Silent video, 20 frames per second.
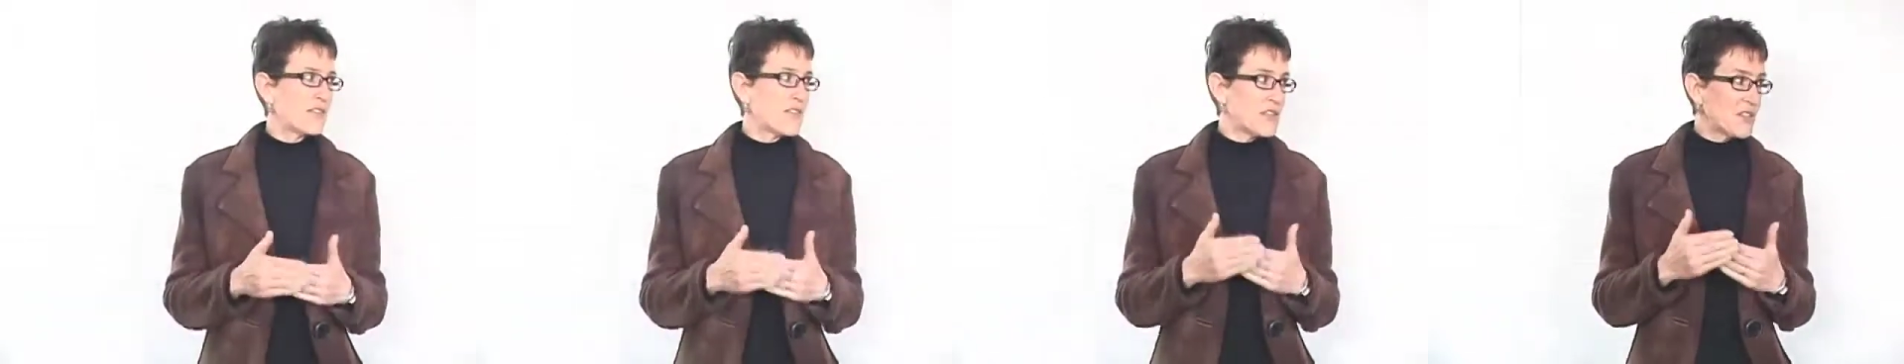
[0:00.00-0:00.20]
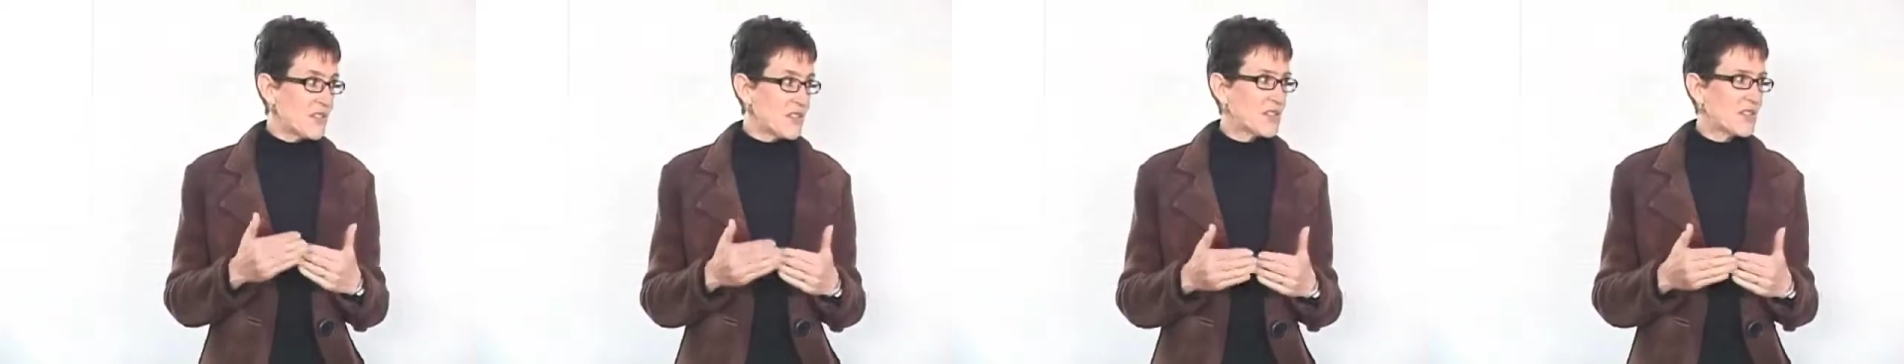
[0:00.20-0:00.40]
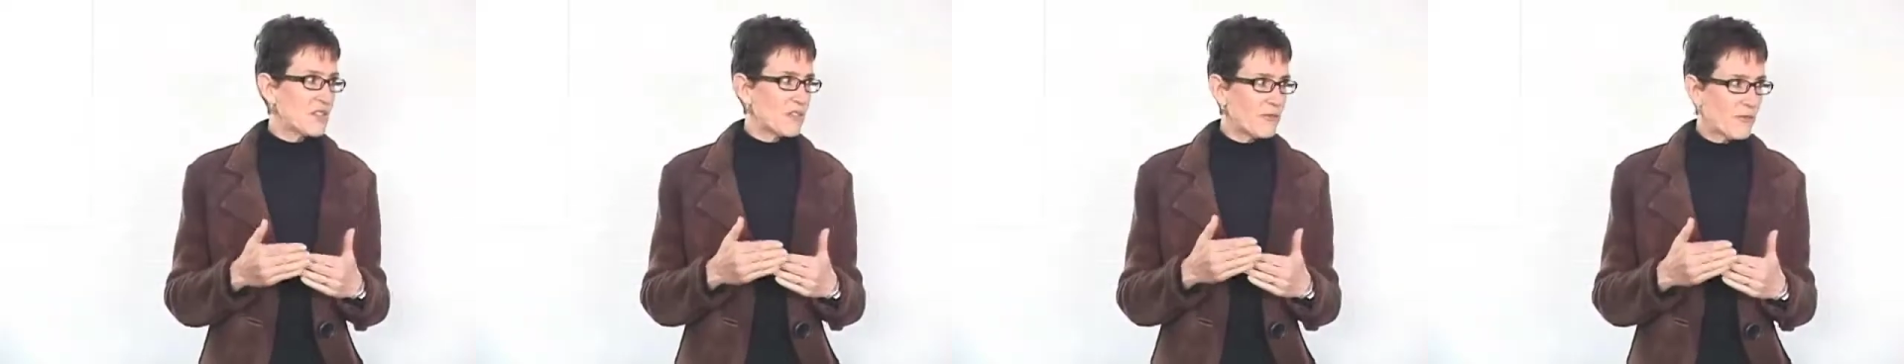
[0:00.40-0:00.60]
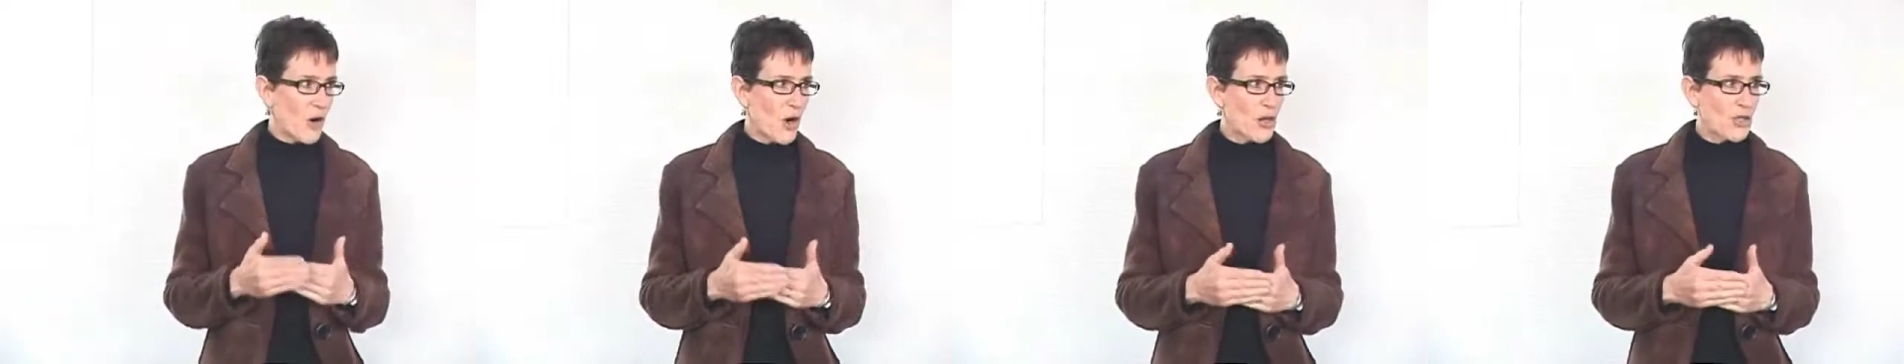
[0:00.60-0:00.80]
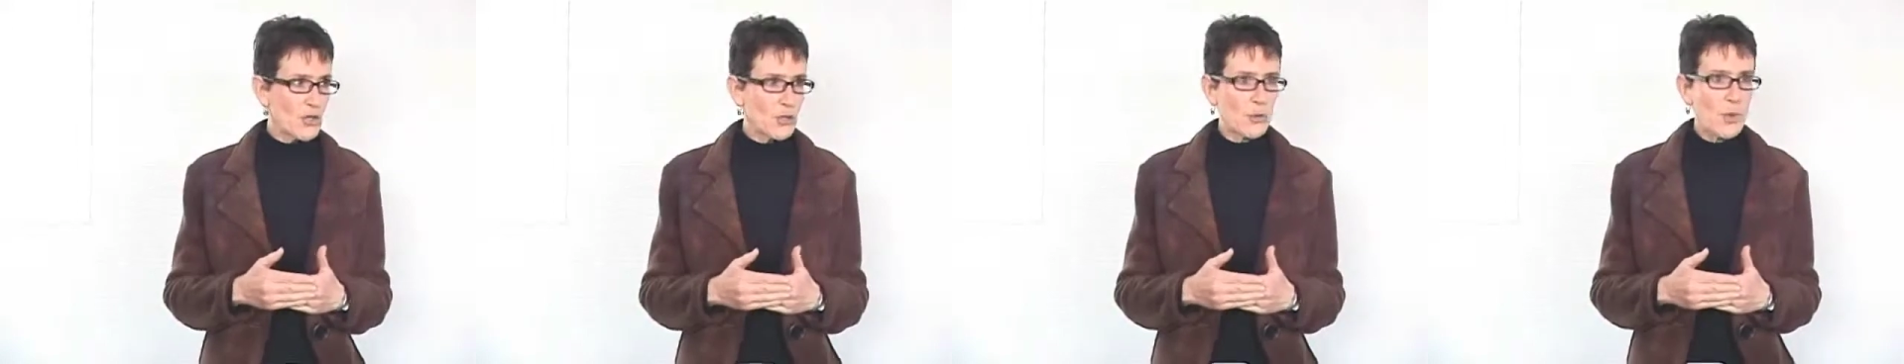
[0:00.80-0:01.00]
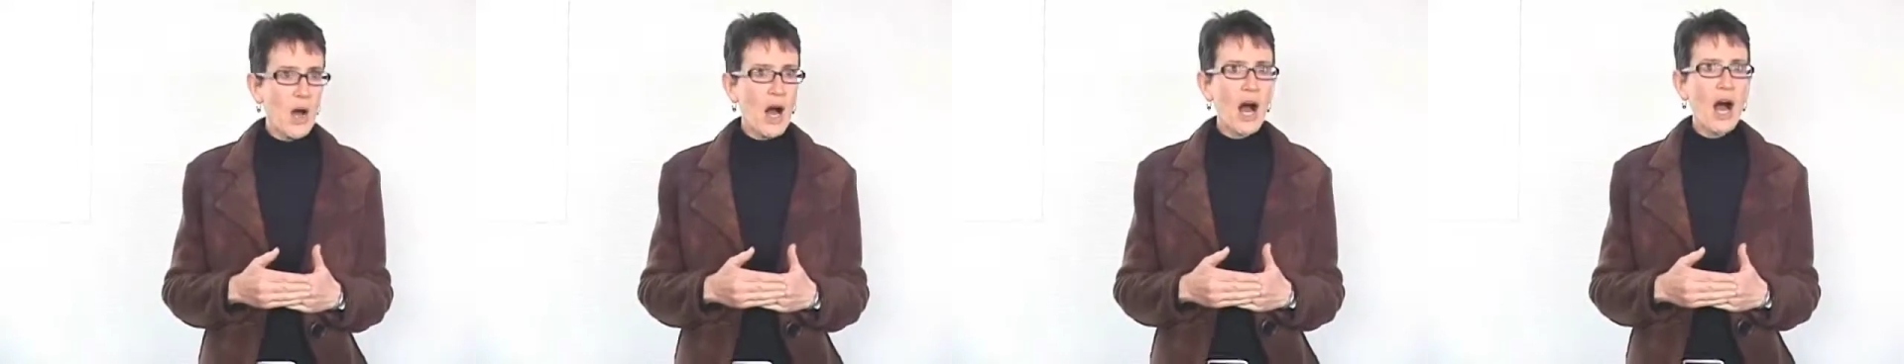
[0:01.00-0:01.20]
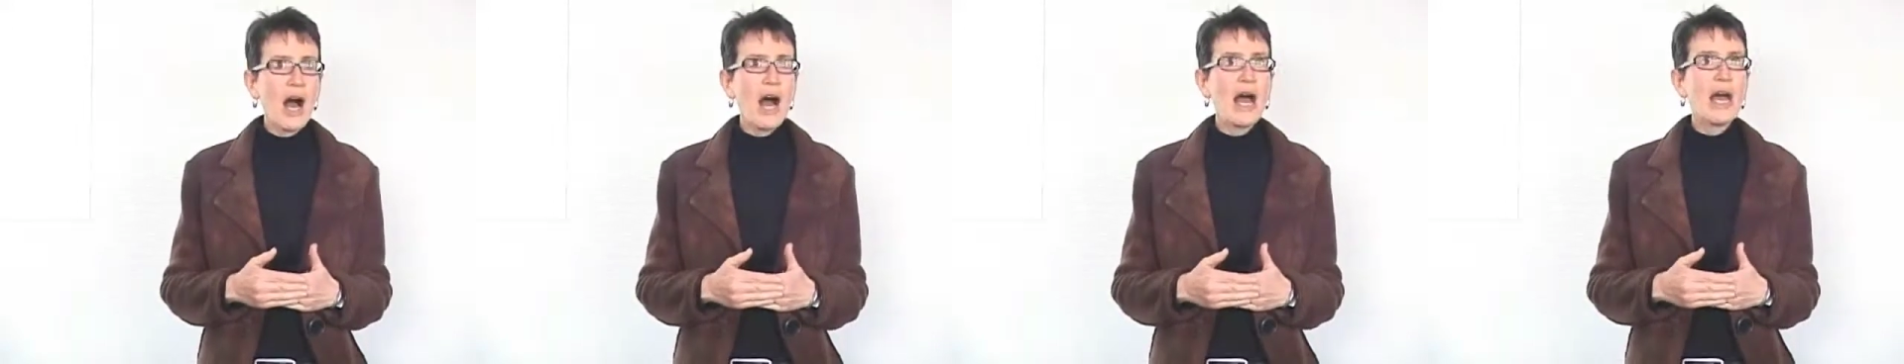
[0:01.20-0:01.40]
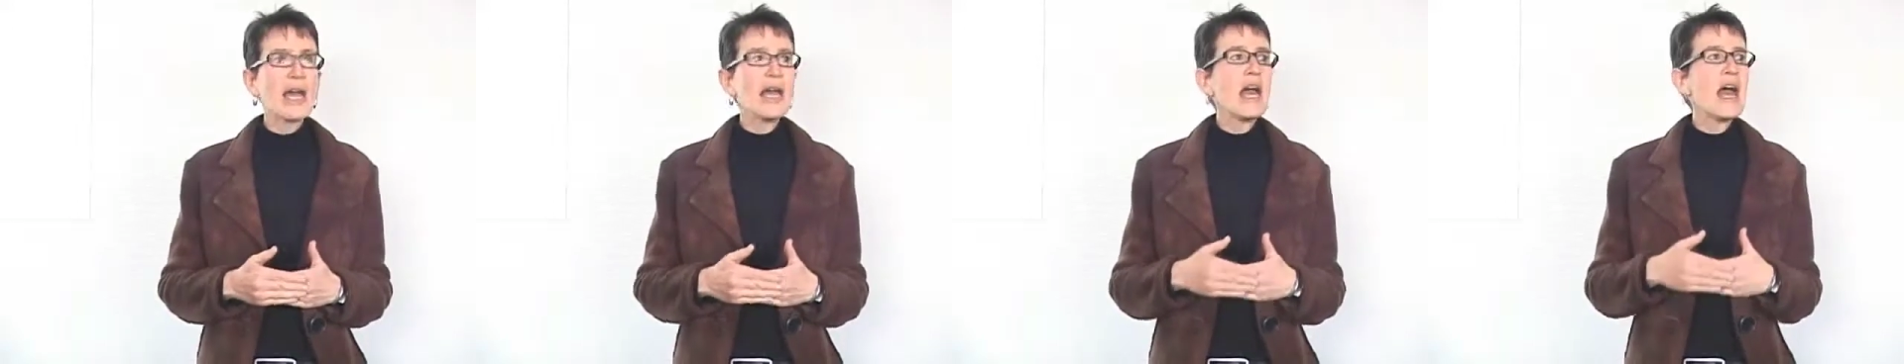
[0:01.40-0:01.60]
that this is far too
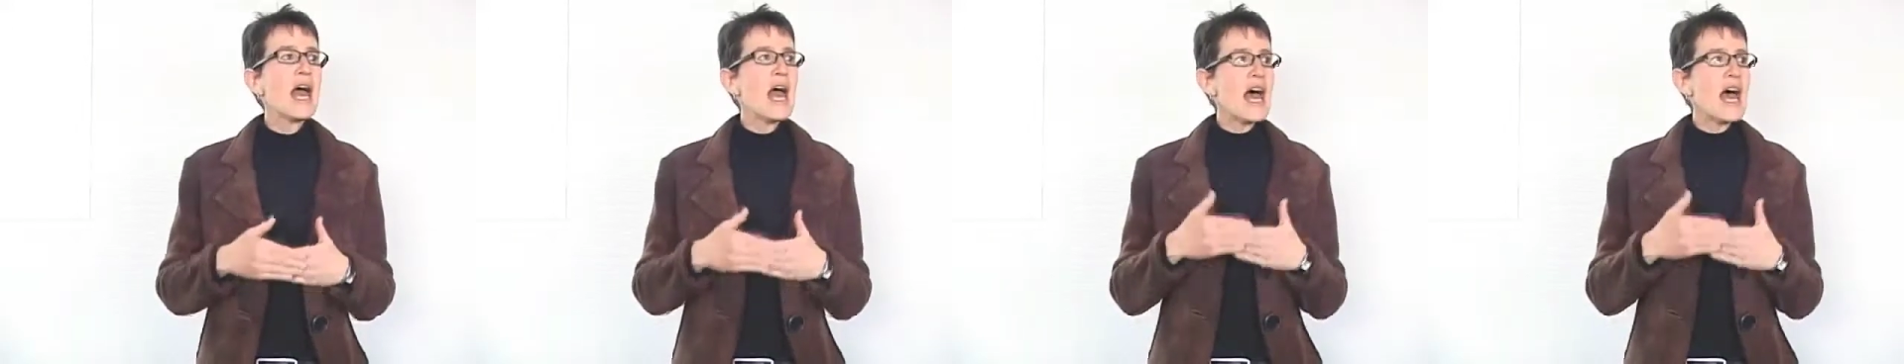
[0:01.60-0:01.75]
high,